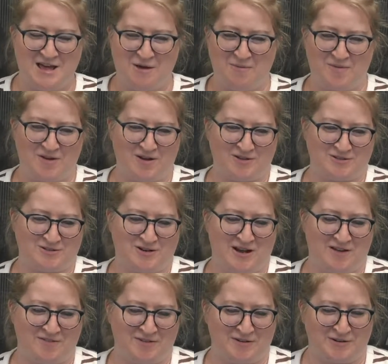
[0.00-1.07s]
We also are
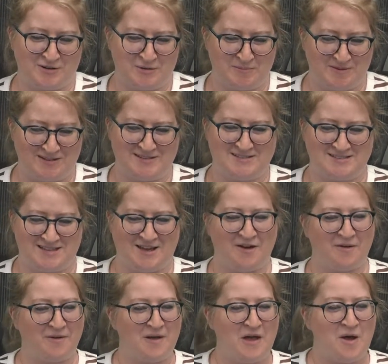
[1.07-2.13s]
having our committee sale.